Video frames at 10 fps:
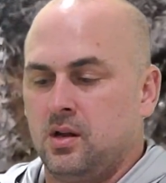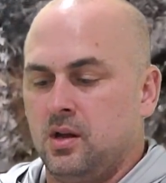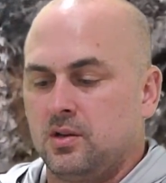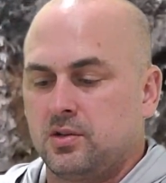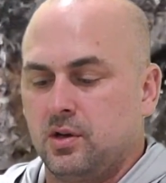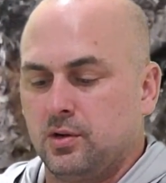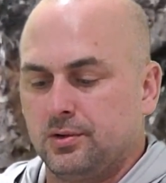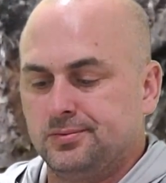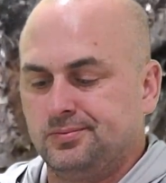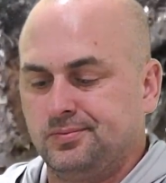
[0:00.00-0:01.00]

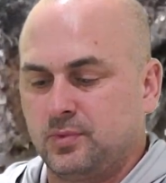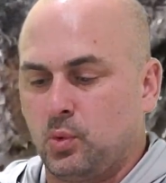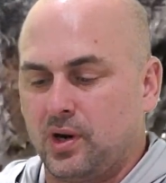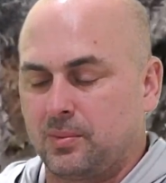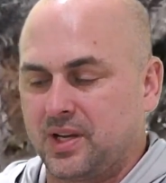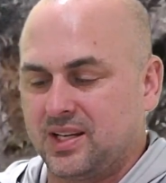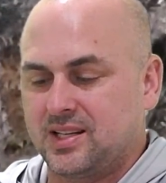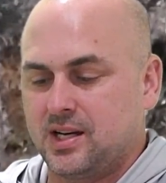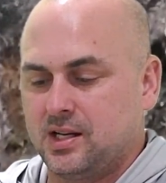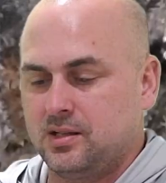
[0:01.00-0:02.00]
So when I get
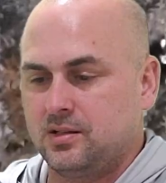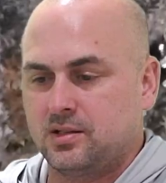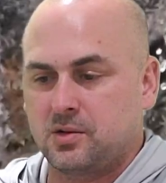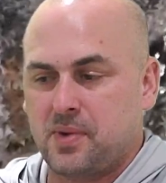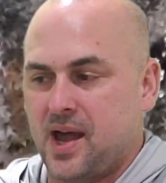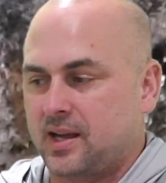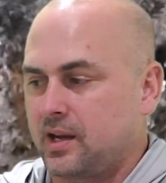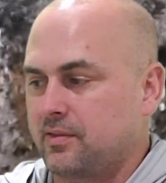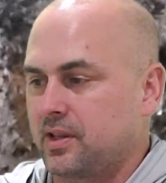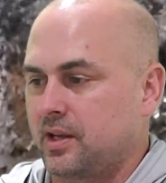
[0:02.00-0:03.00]
done to pack
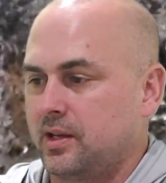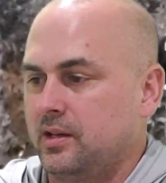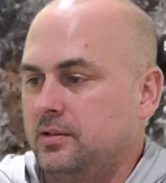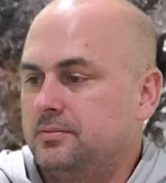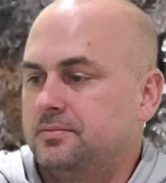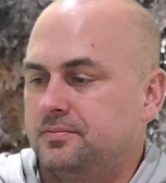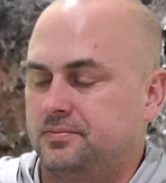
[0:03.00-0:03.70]
everything up,